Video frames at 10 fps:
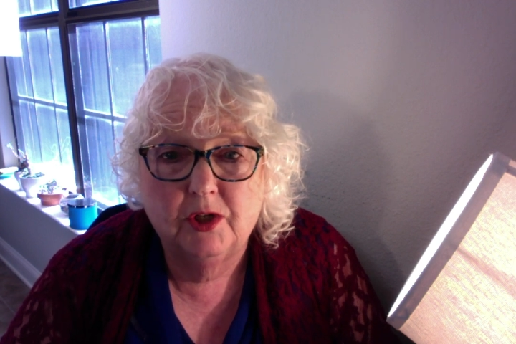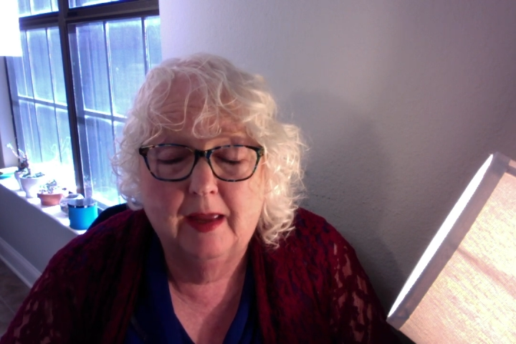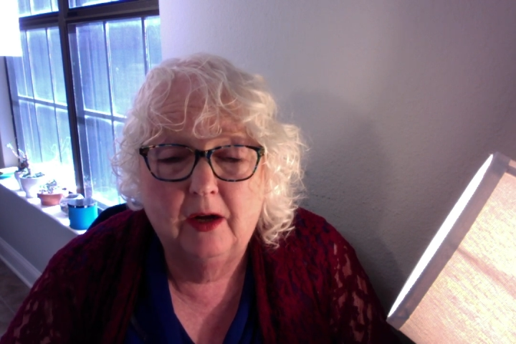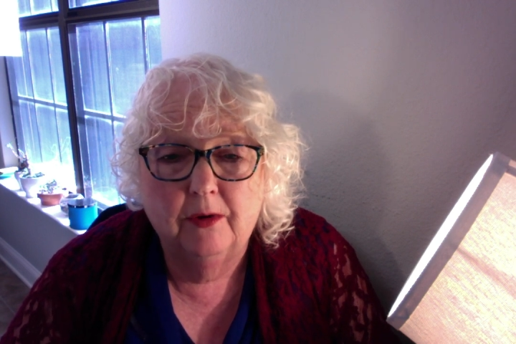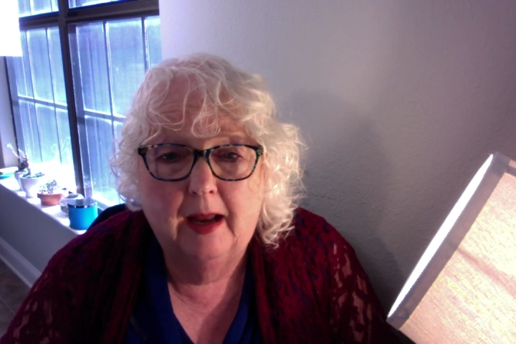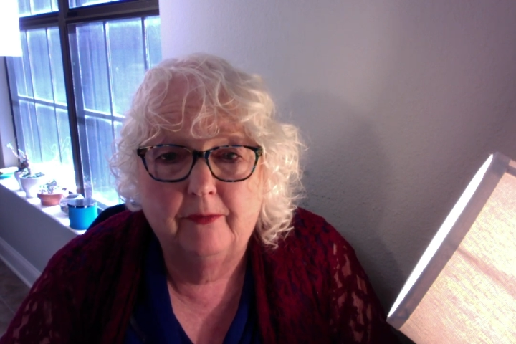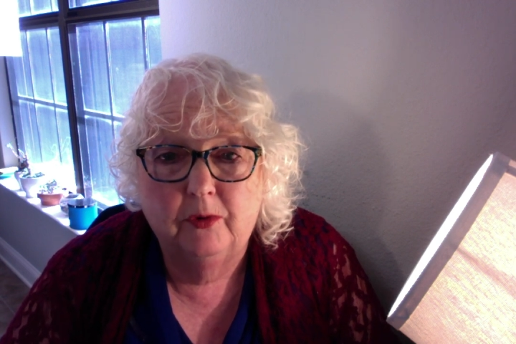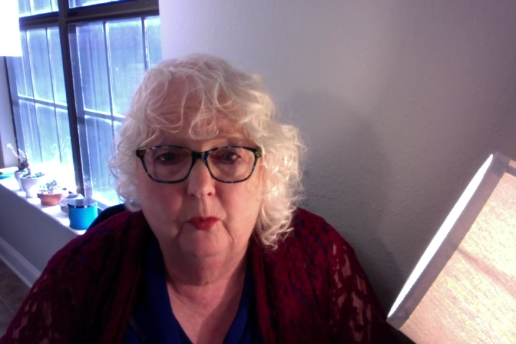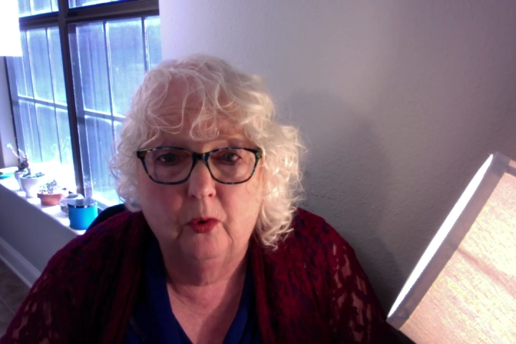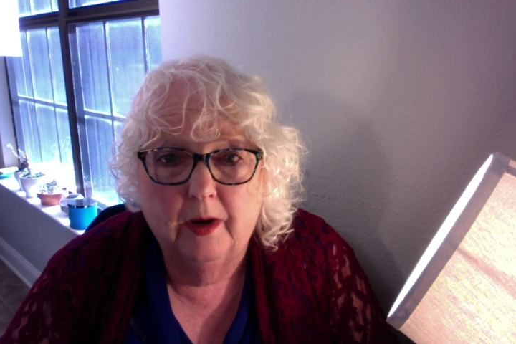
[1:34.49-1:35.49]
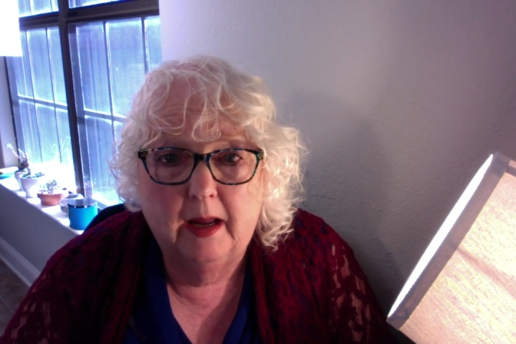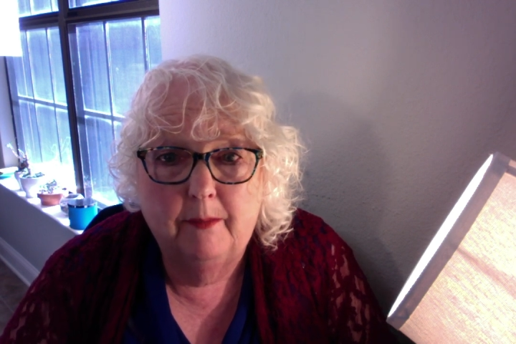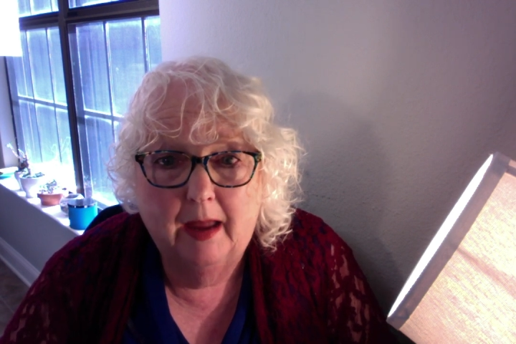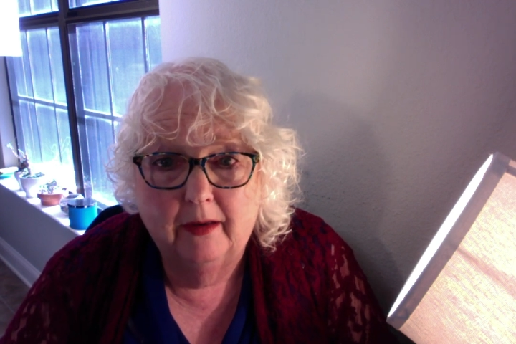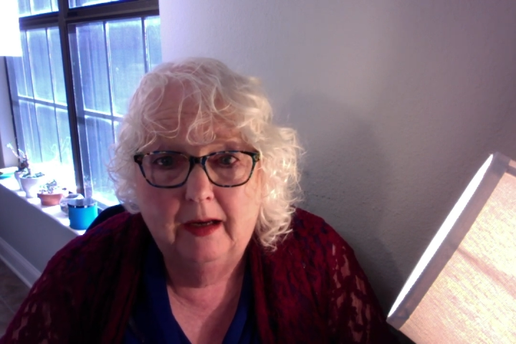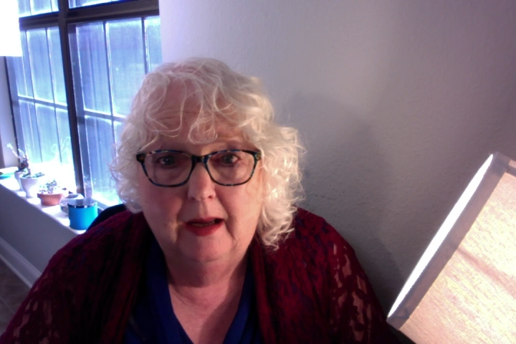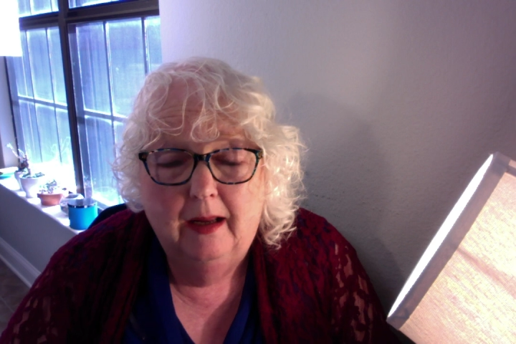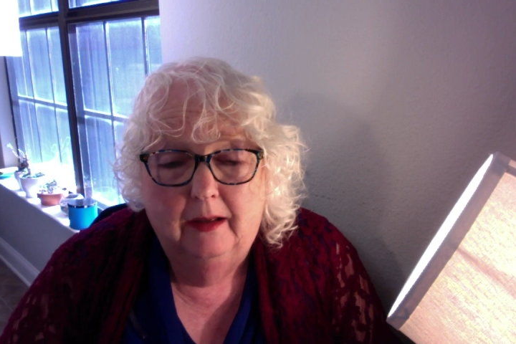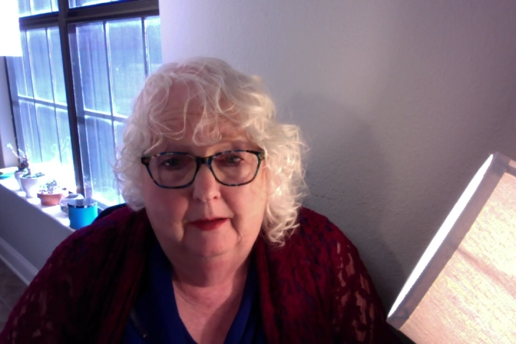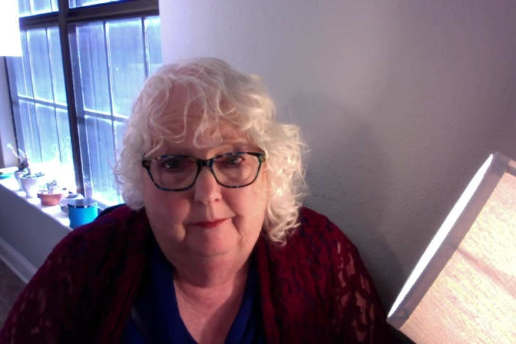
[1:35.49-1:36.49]
They don't have to worry about
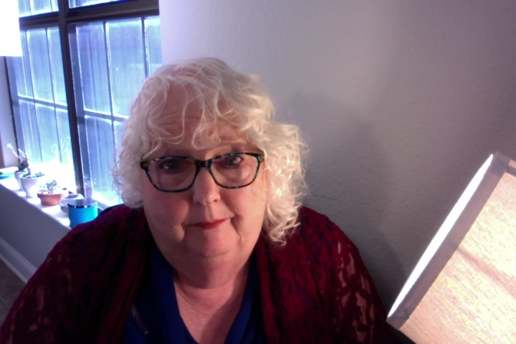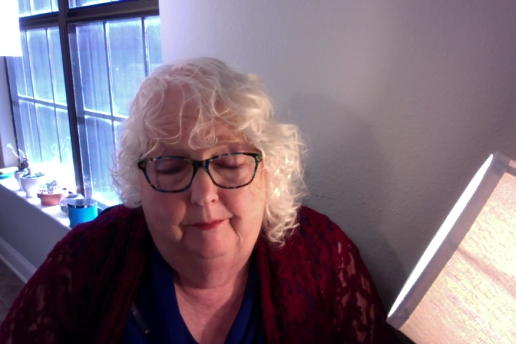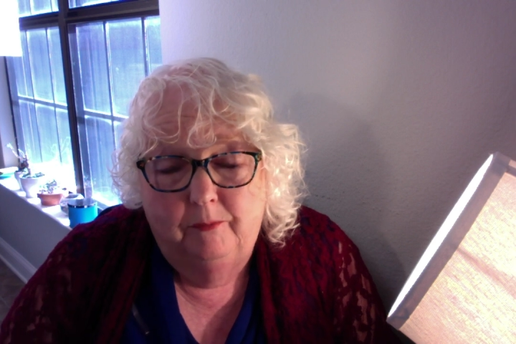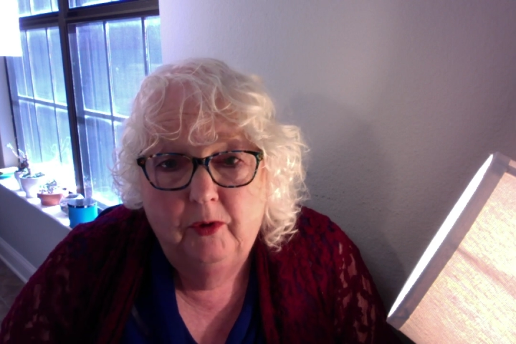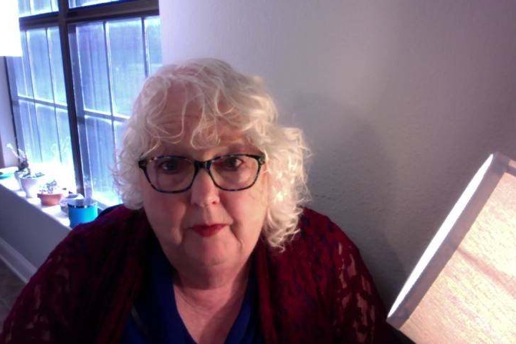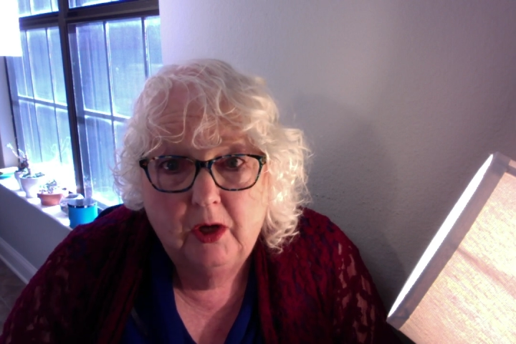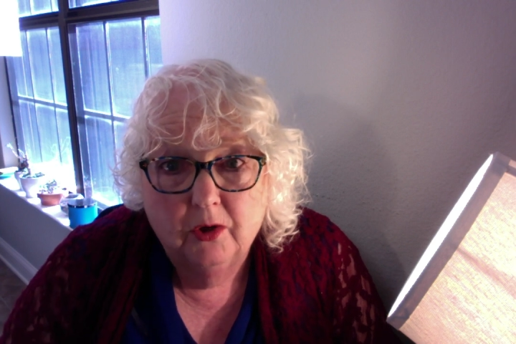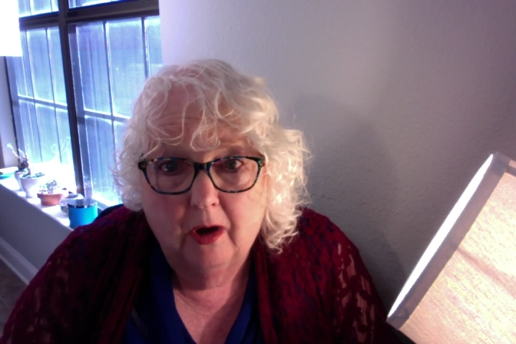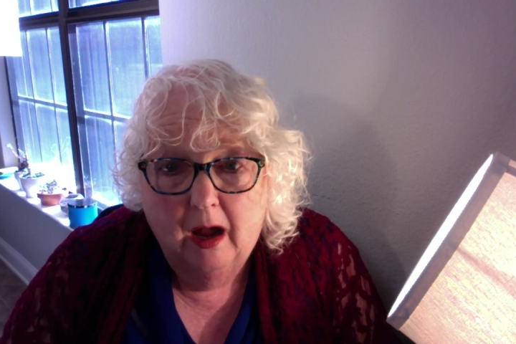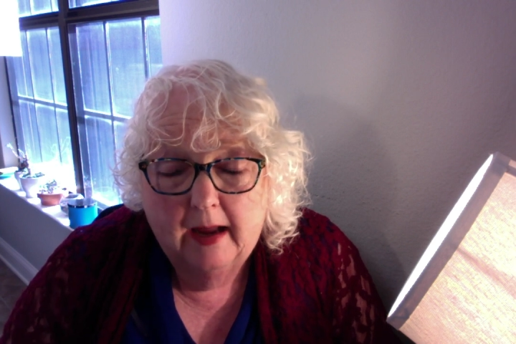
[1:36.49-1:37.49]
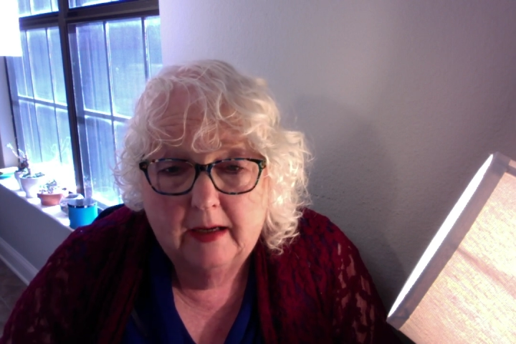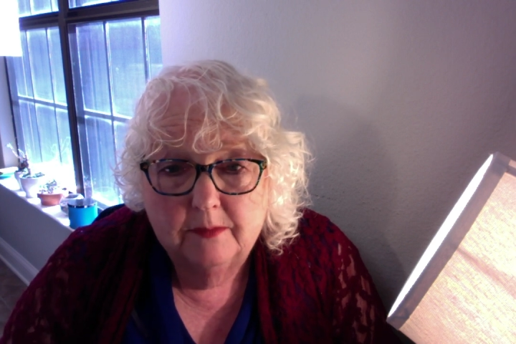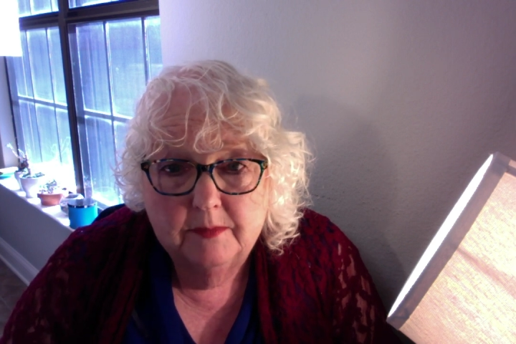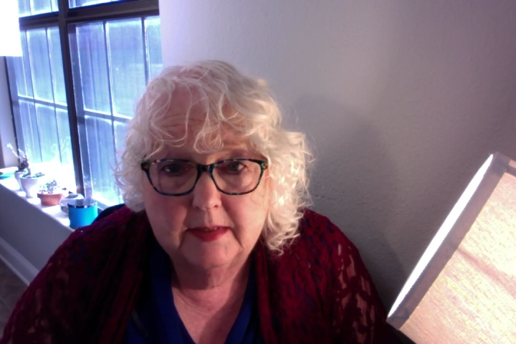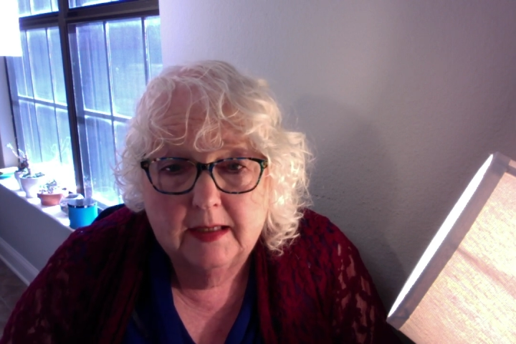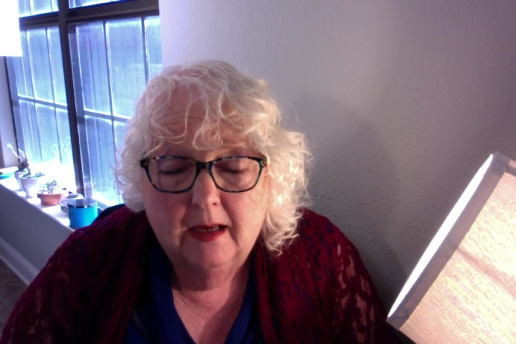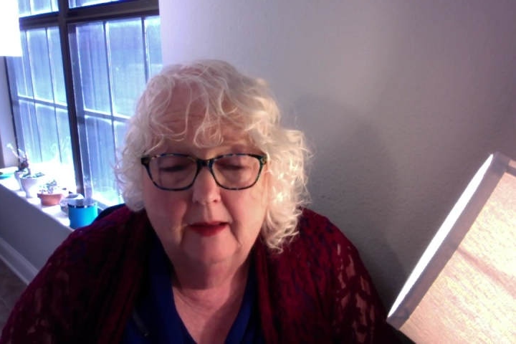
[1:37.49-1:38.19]
moving your items.